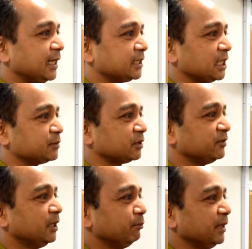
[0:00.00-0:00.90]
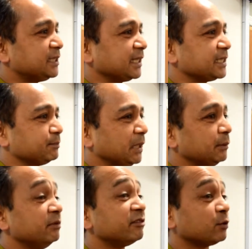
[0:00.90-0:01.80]
in terms of meeting his
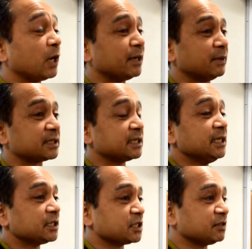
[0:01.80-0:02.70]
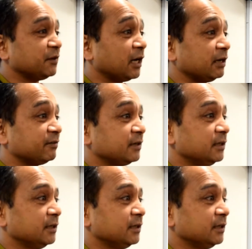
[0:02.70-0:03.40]
minimum requirements to survive.